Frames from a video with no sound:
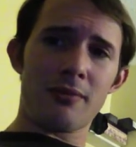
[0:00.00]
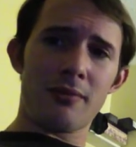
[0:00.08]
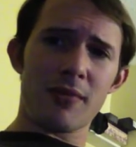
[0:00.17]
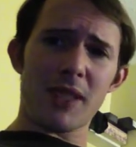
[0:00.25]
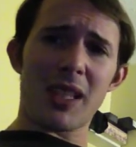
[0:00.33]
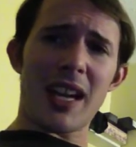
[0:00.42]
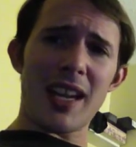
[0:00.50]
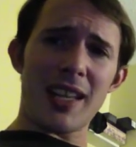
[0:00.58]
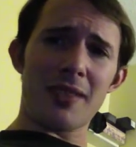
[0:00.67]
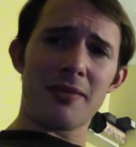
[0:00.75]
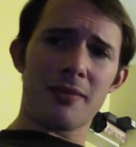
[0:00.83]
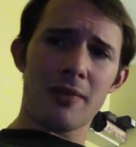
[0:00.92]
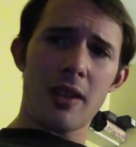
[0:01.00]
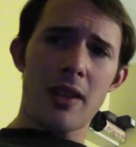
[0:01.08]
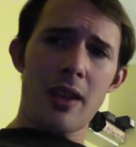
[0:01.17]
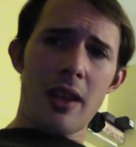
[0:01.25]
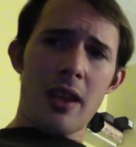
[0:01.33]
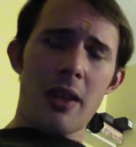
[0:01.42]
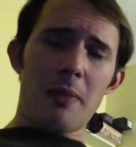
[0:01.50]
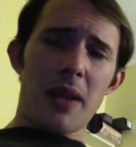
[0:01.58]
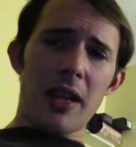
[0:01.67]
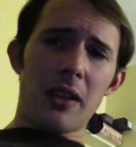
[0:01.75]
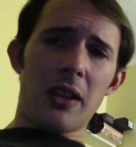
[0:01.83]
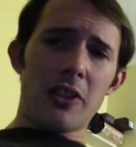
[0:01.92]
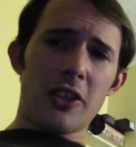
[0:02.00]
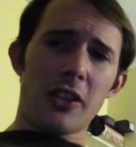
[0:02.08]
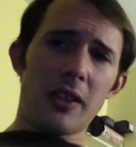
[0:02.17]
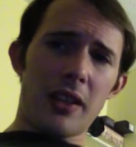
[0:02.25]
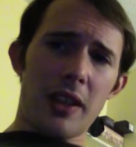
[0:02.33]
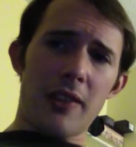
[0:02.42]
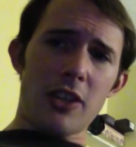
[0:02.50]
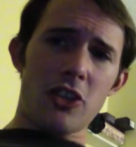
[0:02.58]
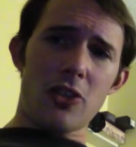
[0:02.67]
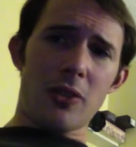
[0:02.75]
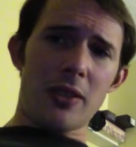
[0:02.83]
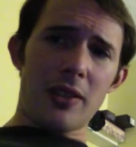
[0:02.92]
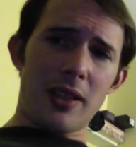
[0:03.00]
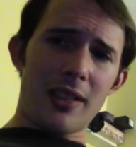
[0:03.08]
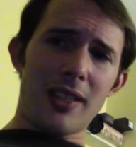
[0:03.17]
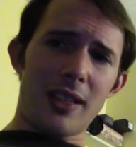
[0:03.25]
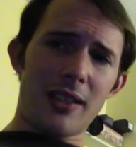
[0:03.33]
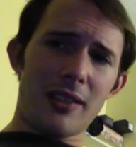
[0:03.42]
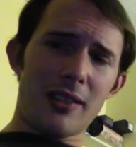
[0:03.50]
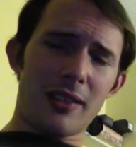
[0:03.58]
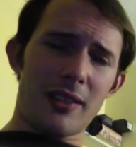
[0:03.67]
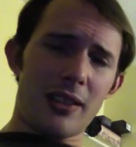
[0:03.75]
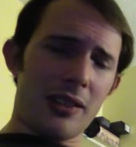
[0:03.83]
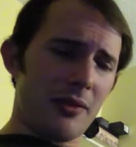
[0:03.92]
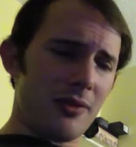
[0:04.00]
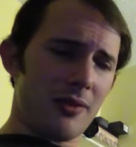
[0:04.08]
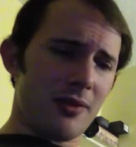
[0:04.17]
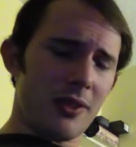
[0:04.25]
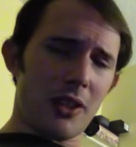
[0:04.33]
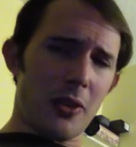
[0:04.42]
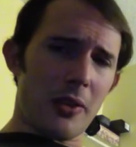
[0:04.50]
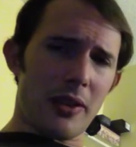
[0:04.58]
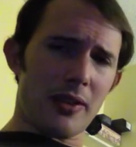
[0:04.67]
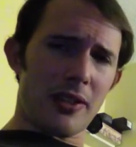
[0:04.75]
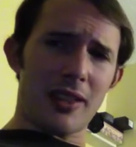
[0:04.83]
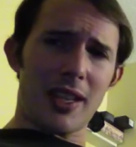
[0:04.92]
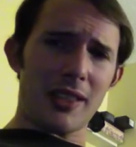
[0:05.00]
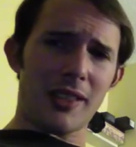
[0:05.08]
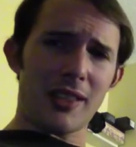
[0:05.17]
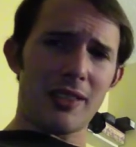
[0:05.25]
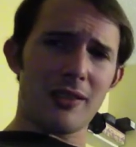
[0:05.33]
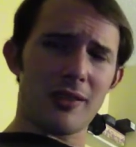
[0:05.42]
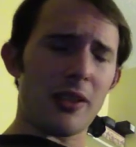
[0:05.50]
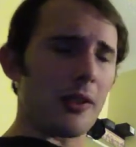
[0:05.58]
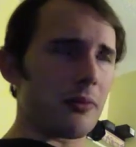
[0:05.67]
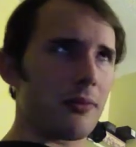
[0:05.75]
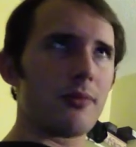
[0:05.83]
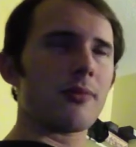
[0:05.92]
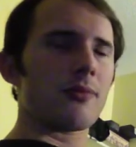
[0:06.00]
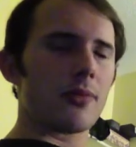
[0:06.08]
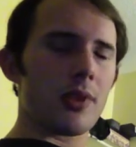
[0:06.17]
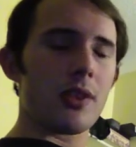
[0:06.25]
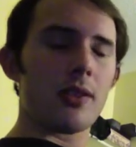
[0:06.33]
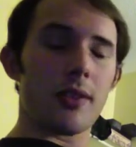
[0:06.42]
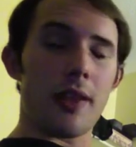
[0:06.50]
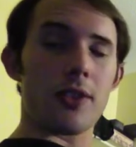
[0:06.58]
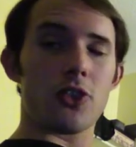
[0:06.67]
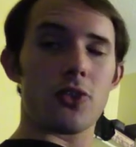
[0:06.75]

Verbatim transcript: It's a lion. Biologically, they have a shortened inte- lower intestine, or they have a